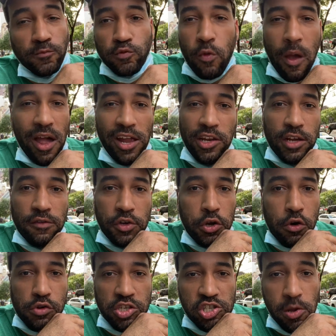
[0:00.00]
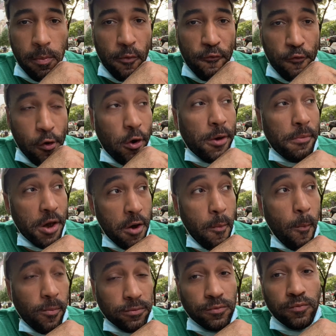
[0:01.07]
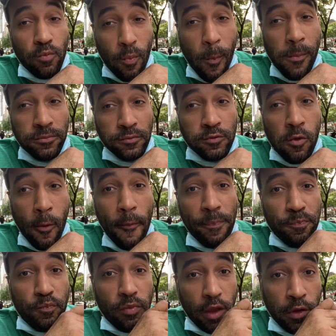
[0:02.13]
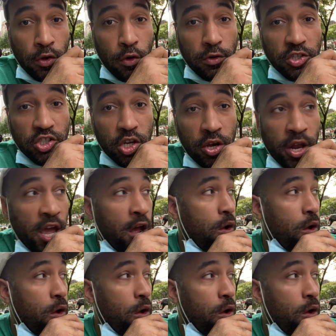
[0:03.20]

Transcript: I never noticed it before, like, I noticed it now.